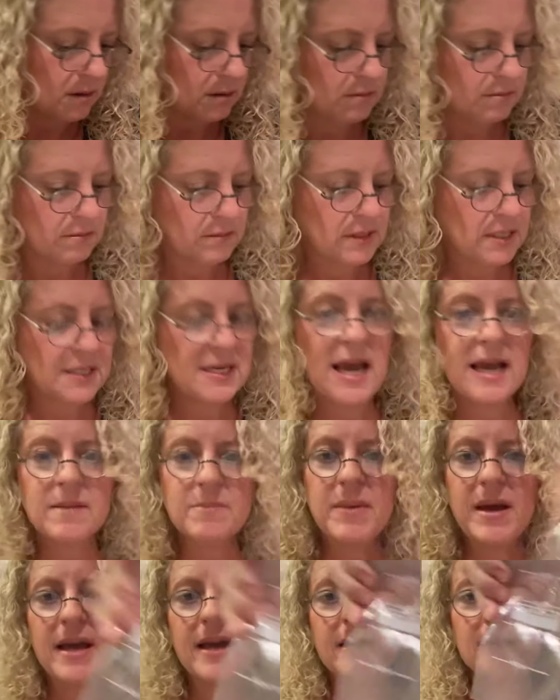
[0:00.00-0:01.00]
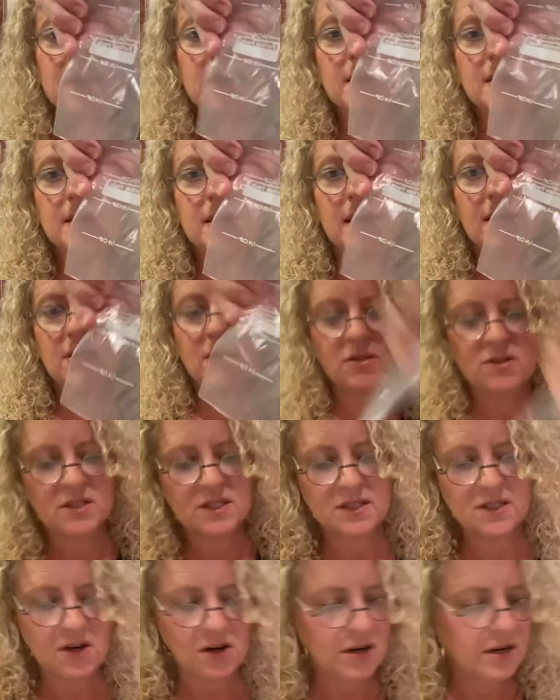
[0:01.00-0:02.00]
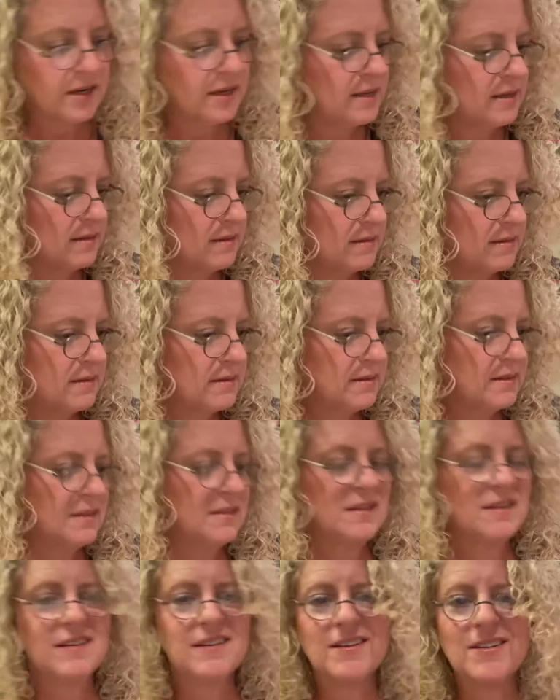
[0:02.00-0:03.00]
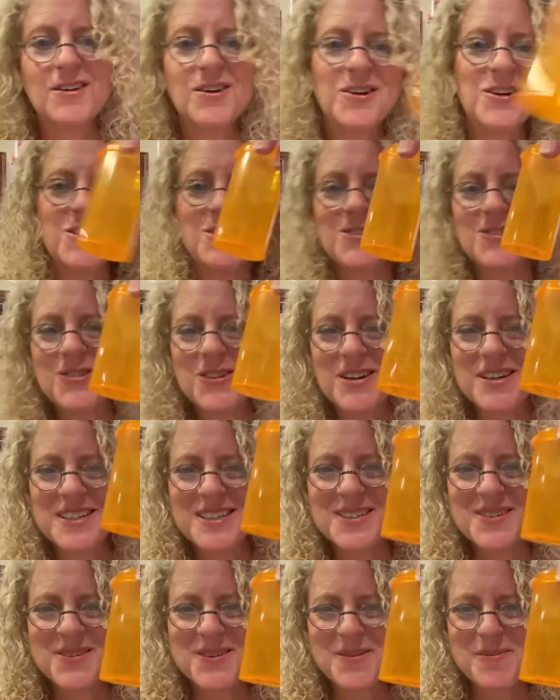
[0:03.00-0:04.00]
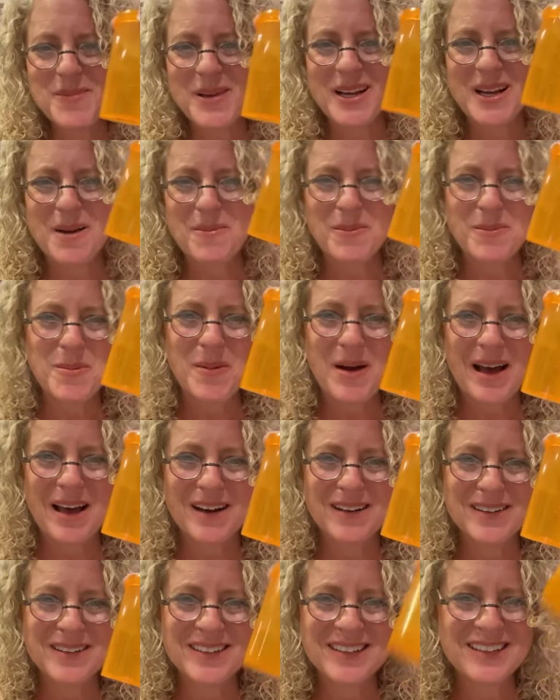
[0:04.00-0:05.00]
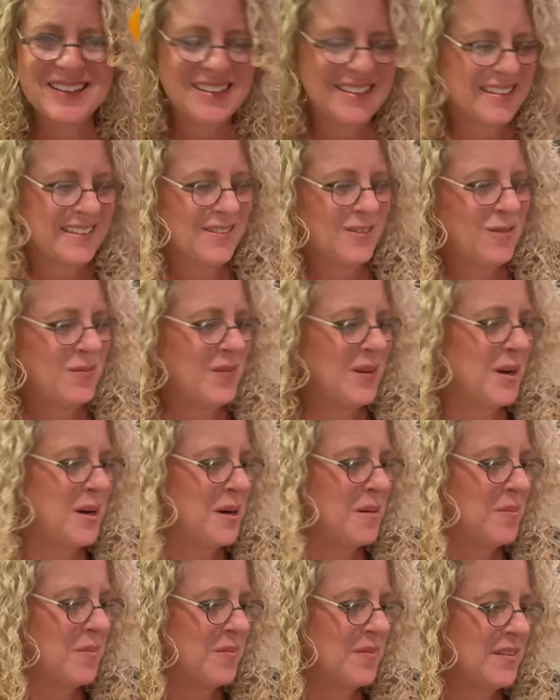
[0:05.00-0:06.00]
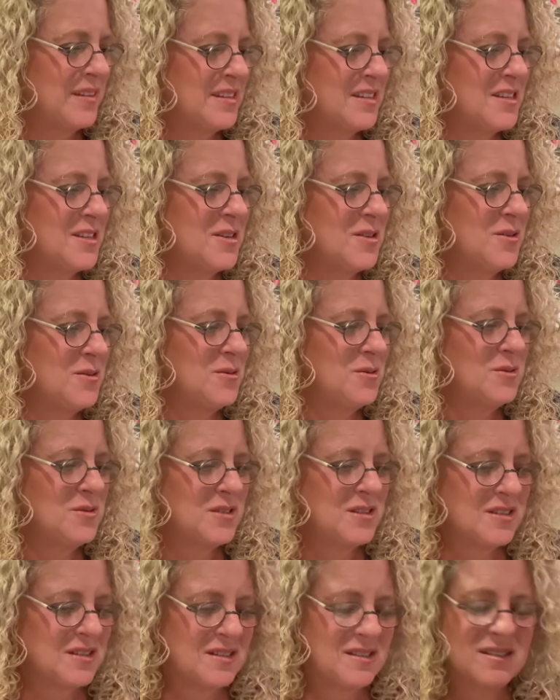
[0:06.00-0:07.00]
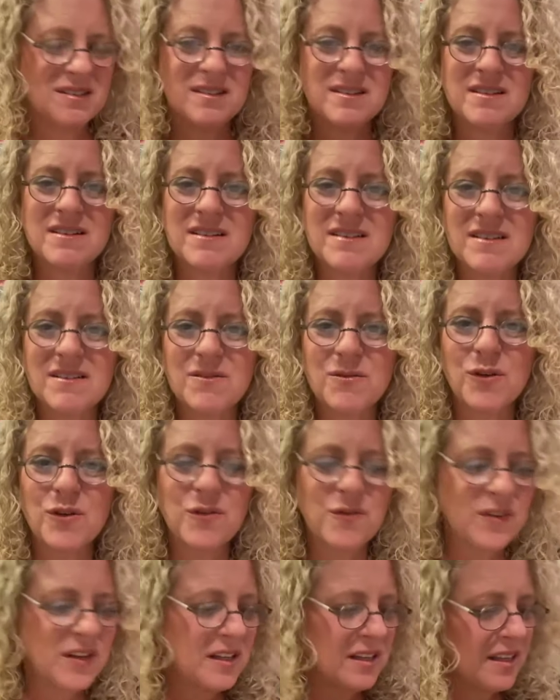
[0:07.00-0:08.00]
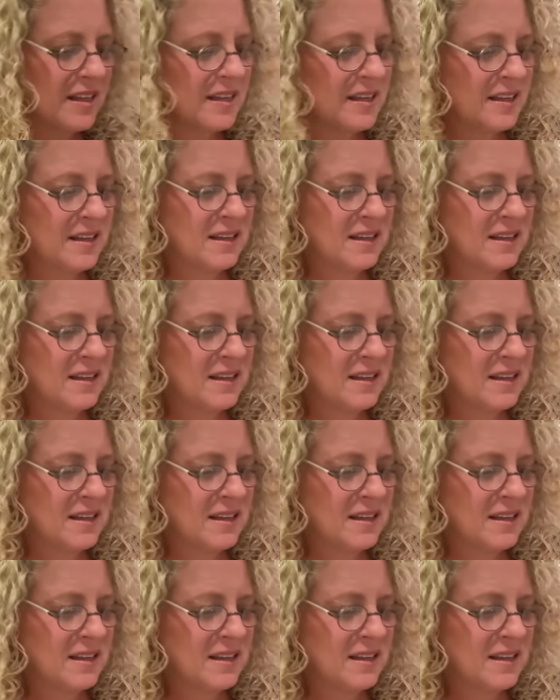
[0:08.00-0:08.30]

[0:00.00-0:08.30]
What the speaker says: Snack bags, get those at Target. Go to your drugstore, pick up a bottle to use for filling.